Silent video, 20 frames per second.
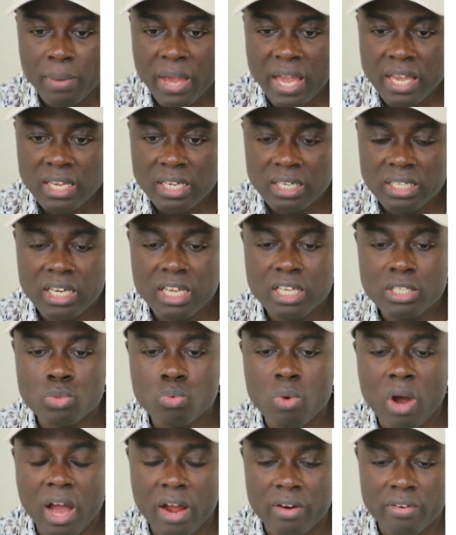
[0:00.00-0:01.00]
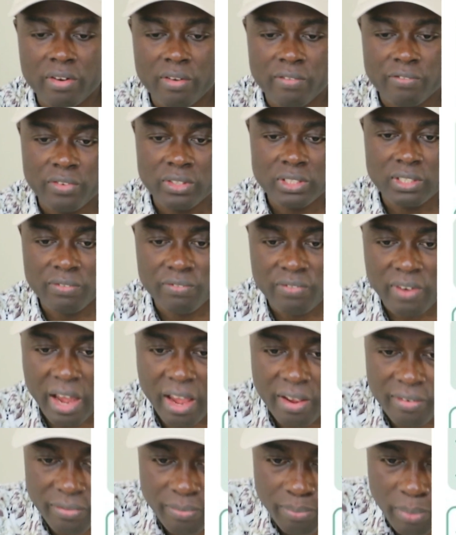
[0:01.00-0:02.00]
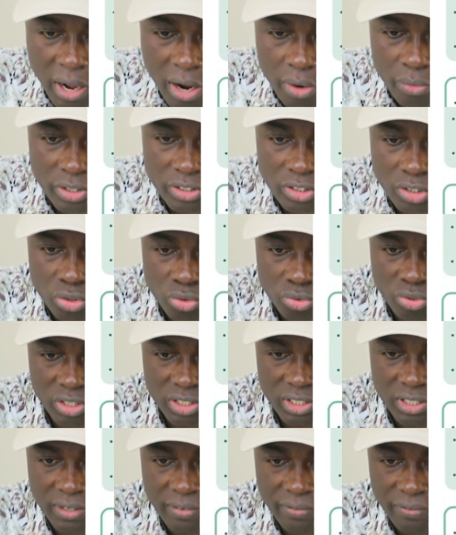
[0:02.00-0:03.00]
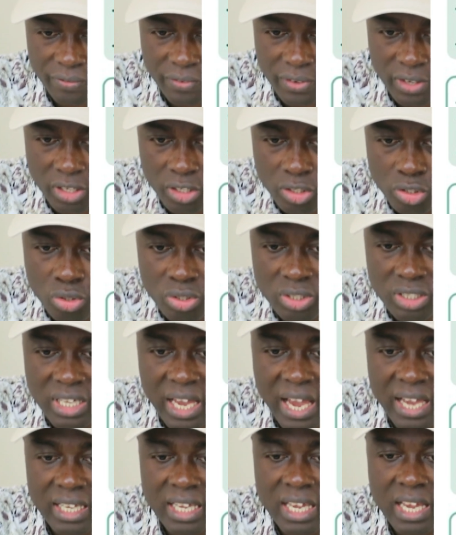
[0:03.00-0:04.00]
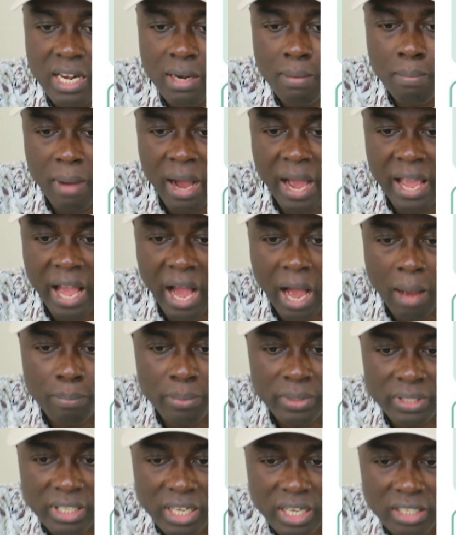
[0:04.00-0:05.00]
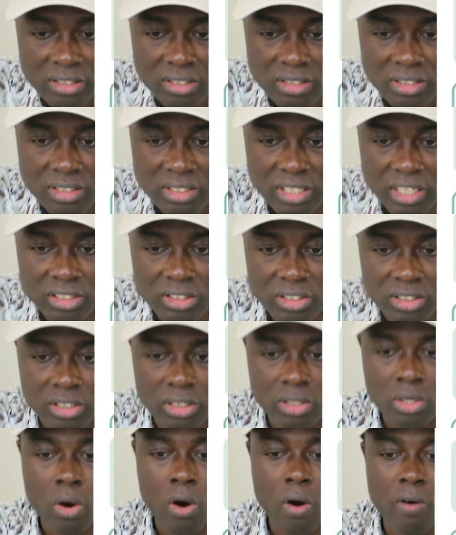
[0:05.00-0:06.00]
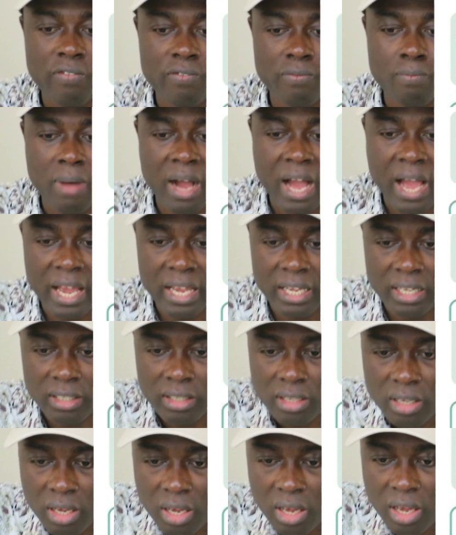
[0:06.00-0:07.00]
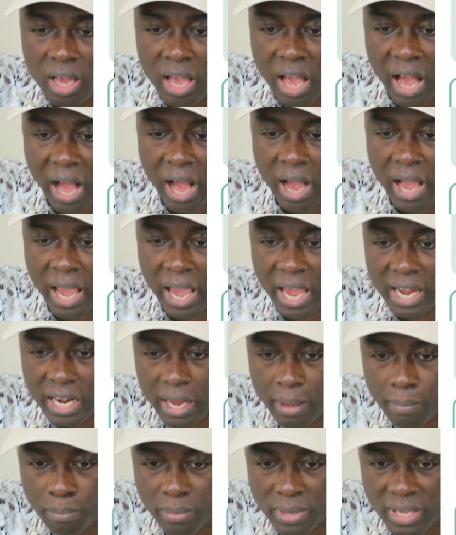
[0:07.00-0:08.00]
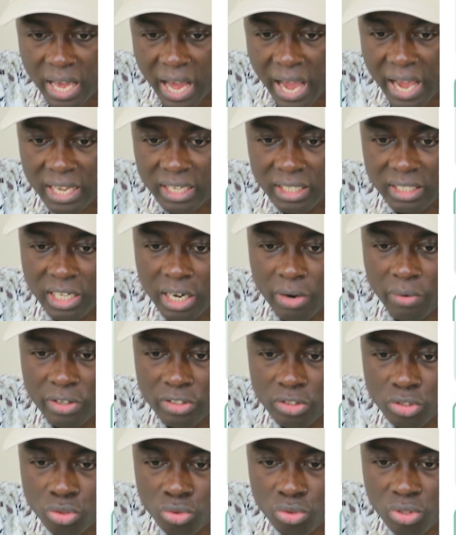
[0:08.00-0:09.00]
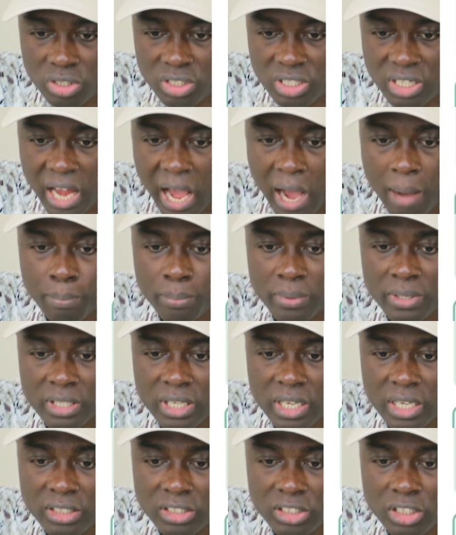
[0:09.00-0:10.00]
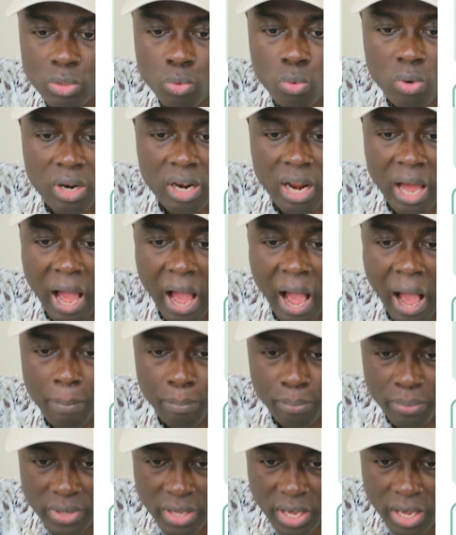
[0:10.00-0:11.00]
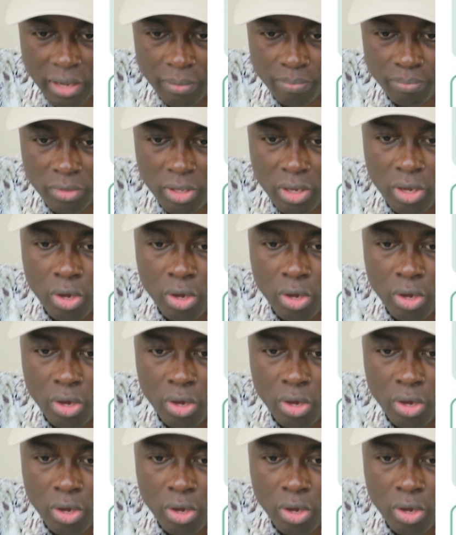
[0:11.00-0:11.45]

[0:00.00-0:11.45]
paying this £145 registration fee, you check in my application section of my NMBI, the registration application will appear.